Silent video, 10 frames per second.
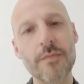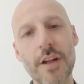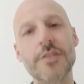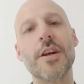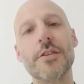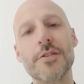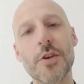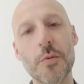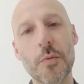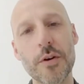that sounds so
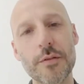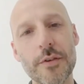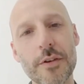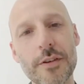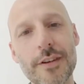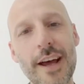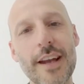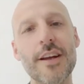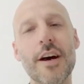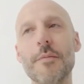wonderful. And
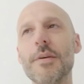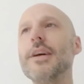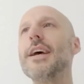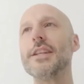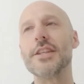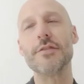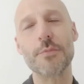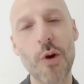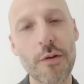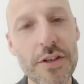um, yeah. it's even
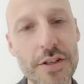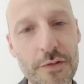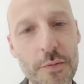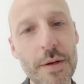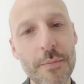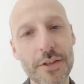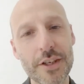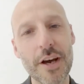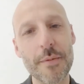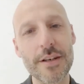more reason for people to
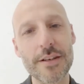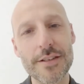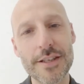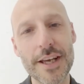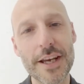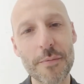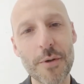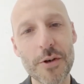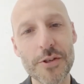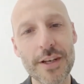come and see it in
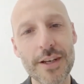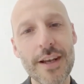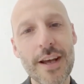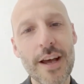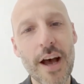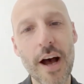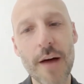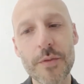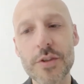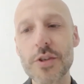person
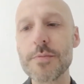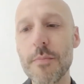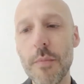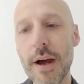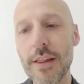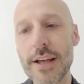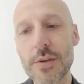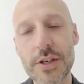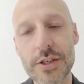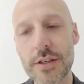um, just my last
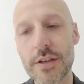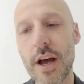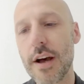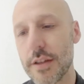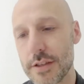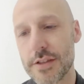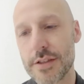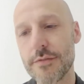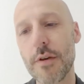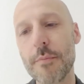question. Uh, this is
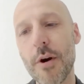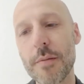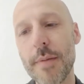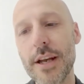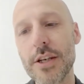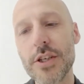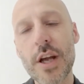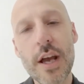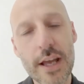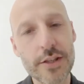from Marc Benda.
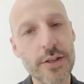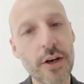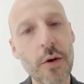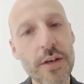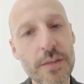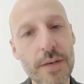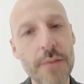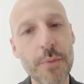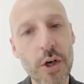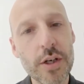Is there going to be a
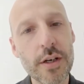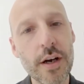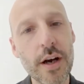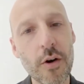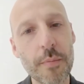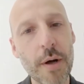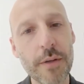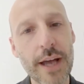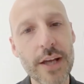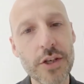book or a
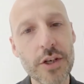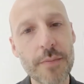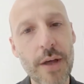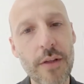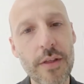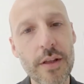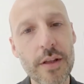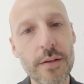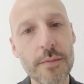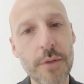publication about
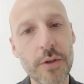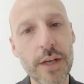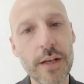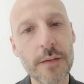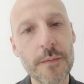the building?